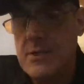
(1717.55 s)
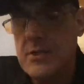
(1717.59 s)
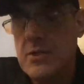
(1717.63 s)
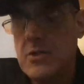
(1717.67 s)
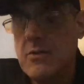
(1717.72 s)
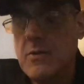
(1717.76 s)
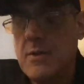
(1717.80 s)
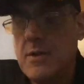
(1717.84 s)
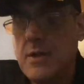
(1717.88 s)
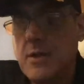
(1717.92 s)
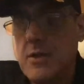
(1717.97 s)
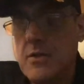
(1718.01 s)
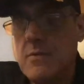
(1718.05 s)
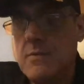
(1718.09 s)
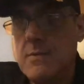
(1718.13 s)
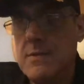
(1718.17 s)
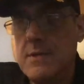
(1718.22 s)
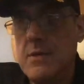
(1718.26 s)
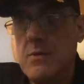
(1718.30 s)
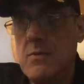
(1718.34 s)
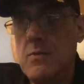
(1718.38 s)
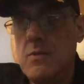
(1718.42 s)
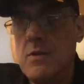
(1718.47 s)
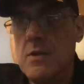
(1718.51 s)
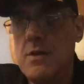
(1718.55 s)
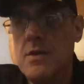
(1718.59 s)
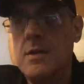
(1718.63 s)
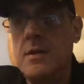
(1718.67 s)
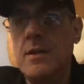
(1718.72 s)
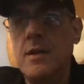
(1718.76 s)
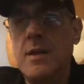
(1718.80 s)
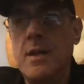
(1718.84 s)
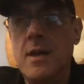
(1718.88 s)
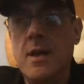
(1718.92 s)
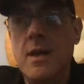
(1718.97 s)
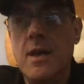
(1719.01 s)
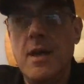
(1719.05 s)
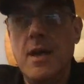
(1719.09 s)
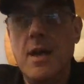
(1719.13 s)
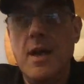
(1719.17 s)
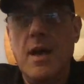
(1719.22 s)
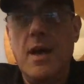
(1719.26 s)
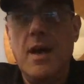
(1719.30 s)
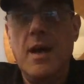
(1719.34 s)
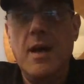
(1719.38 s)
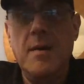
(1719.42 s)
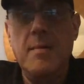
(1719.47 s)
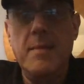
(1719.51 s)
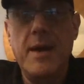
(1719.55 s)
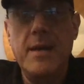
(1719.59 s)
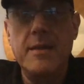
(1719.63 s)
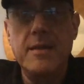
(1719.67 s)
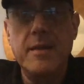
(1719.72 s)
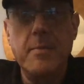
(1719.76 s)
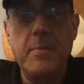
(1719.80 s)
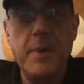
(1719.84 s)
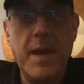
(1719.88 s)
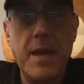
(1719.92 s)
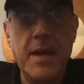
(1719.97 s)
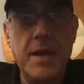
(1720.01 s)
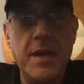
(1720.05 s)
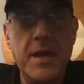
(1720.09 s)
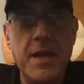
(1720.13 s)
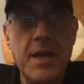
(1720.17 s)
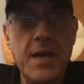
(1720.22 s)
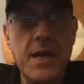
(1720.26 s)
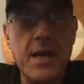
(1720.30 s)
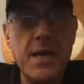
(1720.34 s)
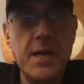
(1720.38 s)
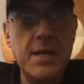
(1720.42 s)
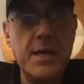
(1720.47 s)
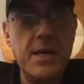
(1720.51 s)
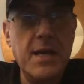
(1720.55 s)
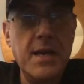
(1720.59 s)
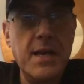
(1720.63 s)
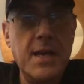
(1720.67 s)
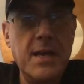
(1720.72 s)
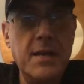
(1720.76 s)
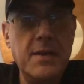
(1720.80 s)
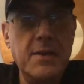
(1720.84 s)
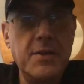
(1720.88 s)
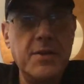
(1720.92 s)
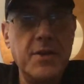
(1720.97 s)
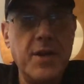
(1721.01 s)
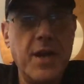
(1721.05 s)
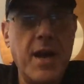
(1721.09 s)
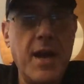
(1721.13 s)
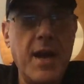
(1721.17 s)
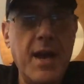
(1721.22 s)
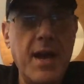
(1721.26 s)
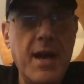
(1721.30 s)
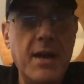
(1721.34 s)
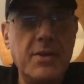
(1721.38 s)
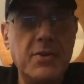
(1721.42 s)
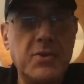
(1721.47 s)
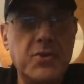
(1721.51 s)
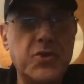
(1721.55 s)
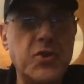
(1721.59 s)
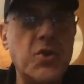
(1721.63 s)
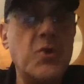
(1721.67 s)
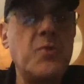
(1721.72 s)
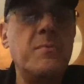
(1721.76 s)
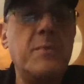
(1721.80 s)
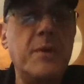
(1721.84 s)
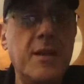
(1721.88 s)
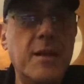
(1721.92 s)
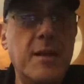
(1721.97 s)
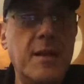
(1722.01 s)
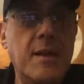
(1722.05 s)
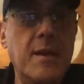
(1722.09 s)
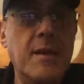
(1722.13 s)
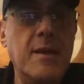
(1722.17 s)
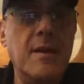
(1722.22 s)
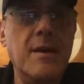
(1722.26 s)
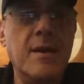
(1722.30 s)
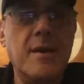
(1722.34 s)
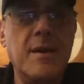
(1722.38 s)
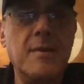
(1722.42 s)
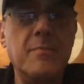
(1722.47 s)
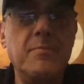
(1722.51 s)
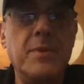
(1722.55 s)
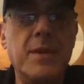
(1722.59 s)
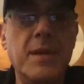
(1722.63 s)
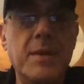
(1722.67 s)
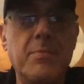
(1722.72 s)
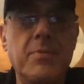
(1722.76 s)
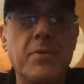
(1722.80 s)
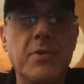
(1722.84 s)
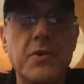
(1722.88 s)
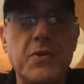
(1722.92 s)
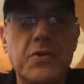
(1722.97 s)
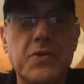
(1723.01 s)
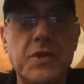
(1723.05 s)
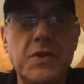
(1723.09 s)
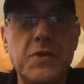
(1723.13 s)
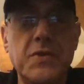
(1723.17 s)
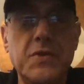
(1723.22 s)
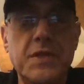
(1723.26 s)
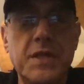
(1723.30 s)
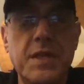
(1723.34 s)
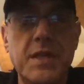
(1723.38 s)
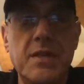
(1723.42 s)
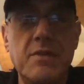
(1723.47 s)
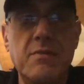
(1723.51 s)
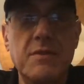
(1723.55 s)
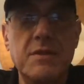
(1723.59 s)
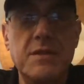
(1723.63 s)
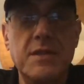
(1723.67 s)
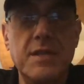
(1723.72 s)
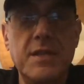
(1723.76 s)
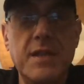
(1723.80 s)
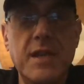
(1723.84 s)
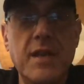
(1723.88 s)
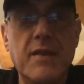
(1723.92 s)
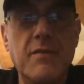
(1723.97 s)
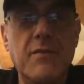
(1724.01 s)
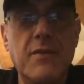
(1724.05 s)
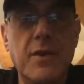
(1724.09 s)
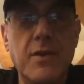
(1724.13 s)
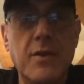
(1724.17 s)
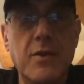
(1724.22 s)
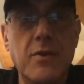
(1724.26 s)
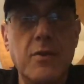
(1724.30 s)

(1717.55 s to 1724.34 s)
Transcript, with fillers: 2021 um, at the Pentagon, and I had so many uh, people associated with the Navy who